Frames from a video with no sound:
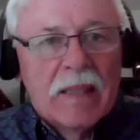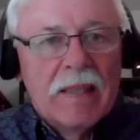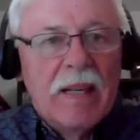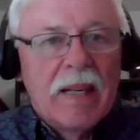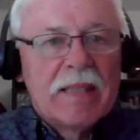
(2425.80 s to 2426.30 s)

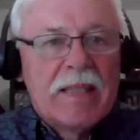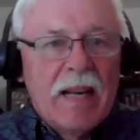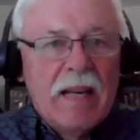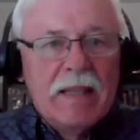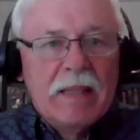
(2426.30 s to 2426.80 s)
Next
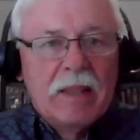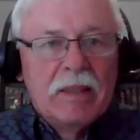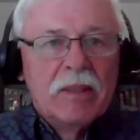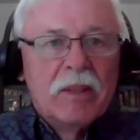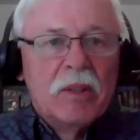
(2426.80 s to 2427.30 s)
day,
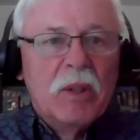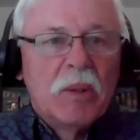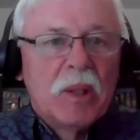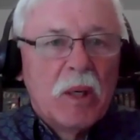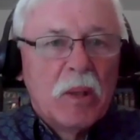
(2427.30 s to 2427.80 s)

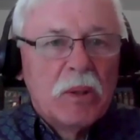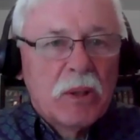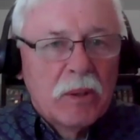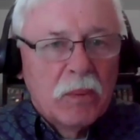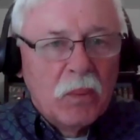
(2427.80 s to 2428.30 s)
new
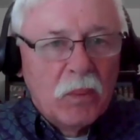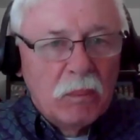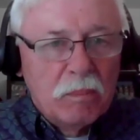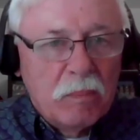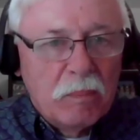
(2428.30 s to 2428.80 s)
clothes,
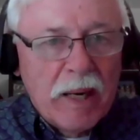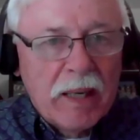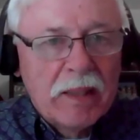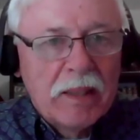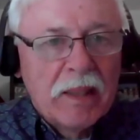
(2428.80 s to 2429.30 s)

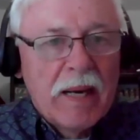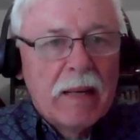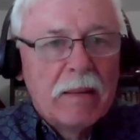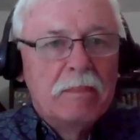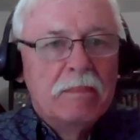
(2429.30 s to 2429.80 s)
back in the
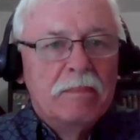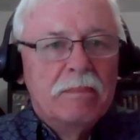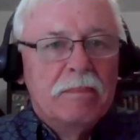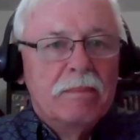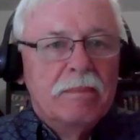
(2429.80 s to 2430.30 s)
lab,
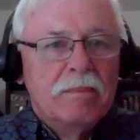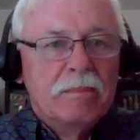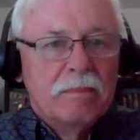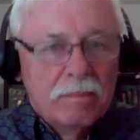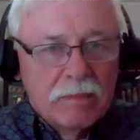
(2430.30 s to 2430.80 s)

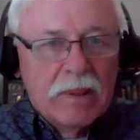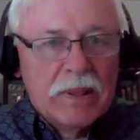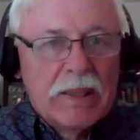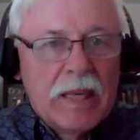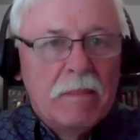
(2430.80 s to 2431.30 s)

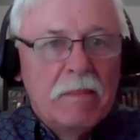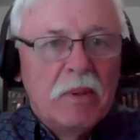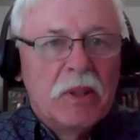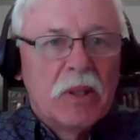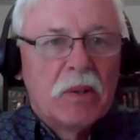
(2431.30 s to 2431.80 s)
same
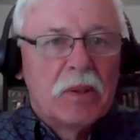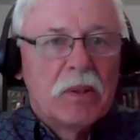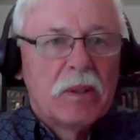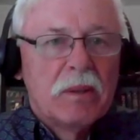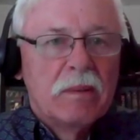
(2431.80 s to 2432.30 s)

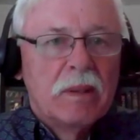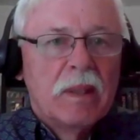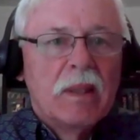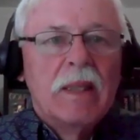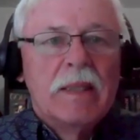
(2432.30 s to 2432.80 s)
results.
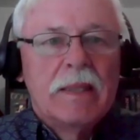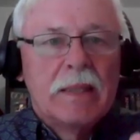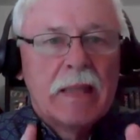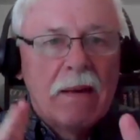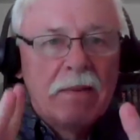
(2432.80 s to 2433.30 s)

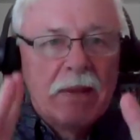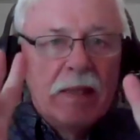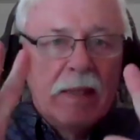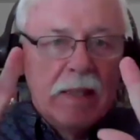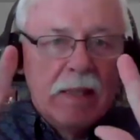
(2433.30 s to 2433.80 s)

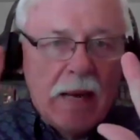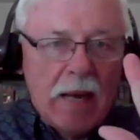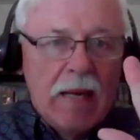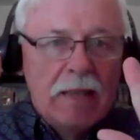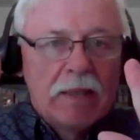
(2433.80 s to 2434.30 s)
7
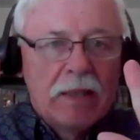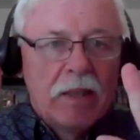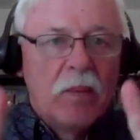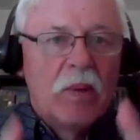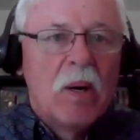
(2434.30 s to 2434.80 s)
days in
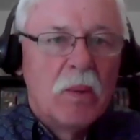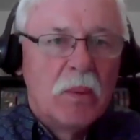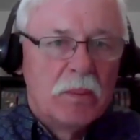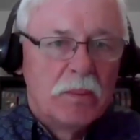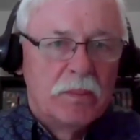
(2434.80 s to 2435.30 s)
a
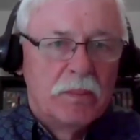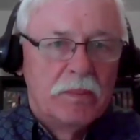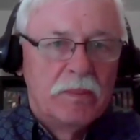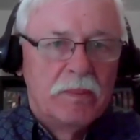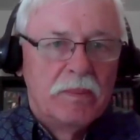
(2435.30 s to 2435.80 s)
row,
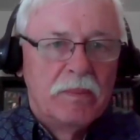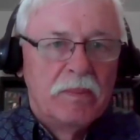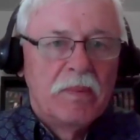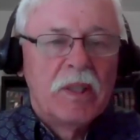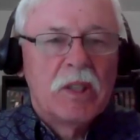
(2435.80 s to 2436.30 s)

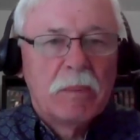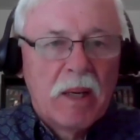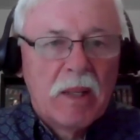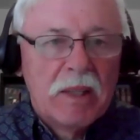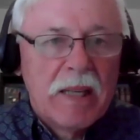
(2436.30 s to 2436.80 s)
the
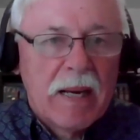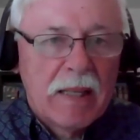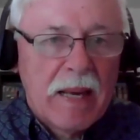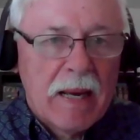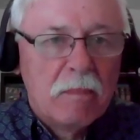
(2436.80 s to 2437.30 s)
smell in that
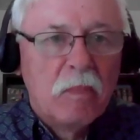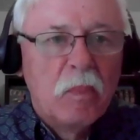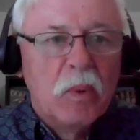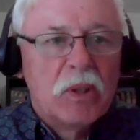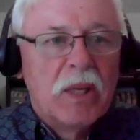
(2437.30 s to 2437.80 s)
lab
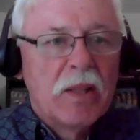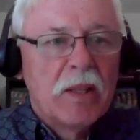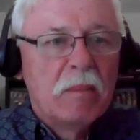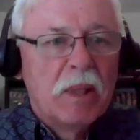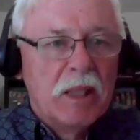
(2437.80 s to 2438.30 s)
was
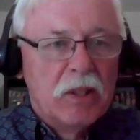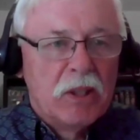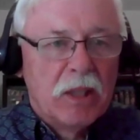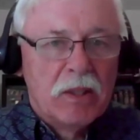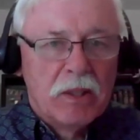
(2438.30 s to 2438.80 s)
nothing but
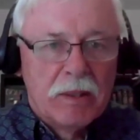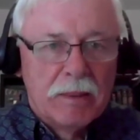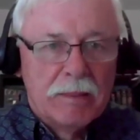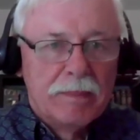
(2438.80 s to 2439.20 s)
incense.